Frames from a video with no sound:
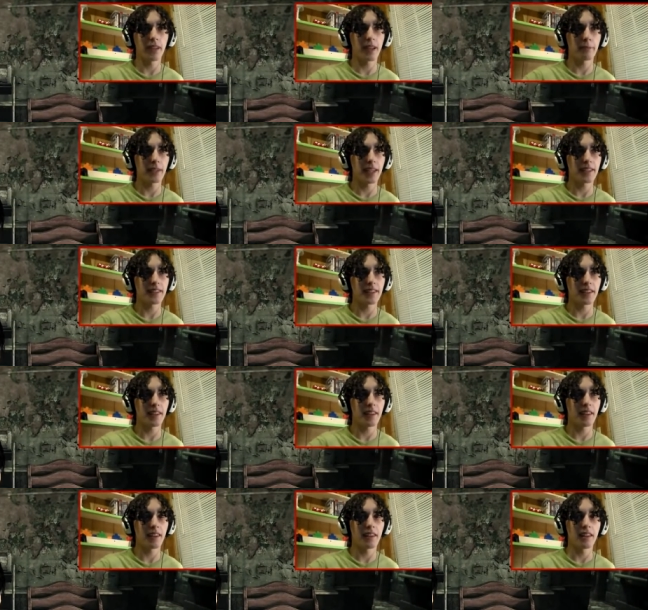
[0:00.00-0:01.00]
I'm
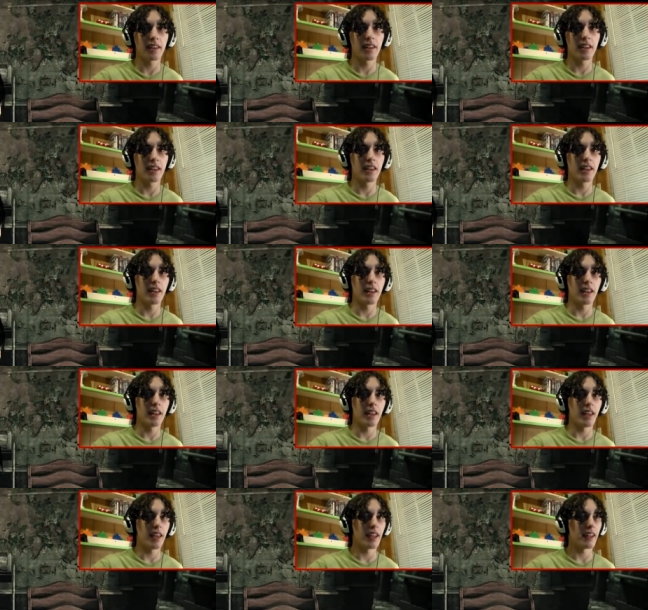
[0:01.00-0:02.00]
guessing.
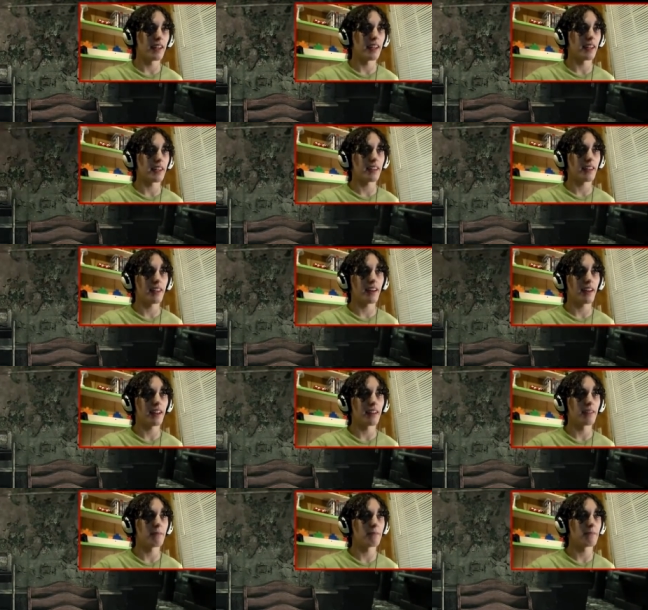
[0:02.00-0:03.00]
And like,
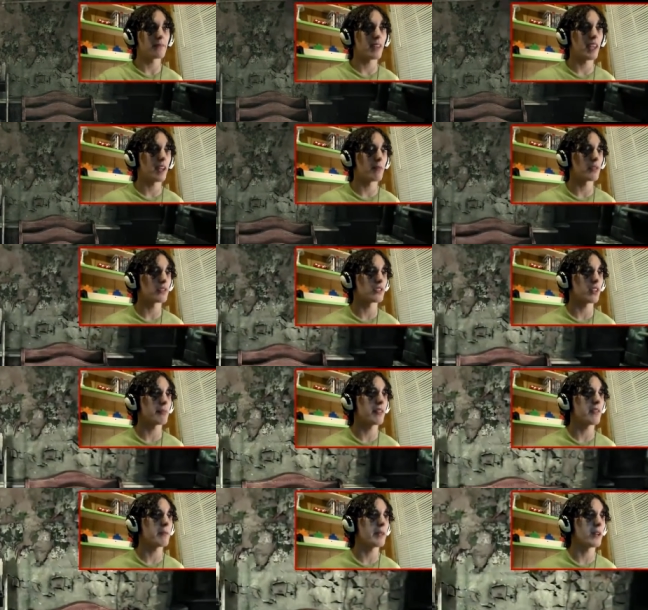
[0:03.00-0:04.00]
God, cameras, stop
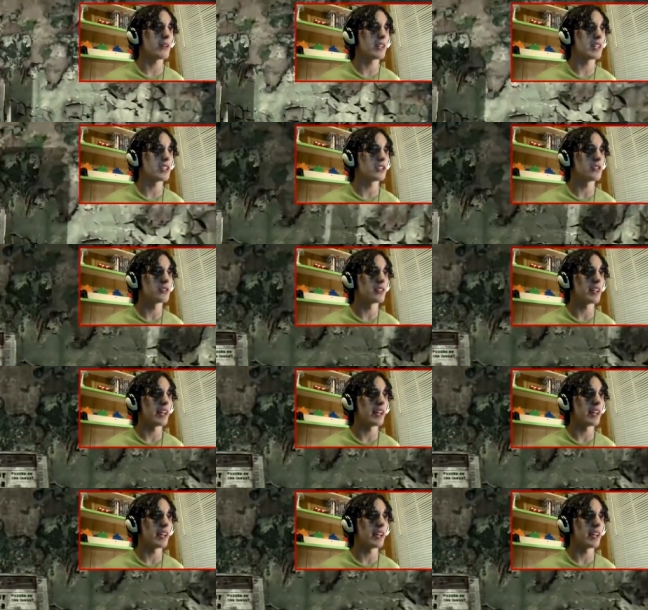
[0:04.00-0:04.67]
giving me all the issues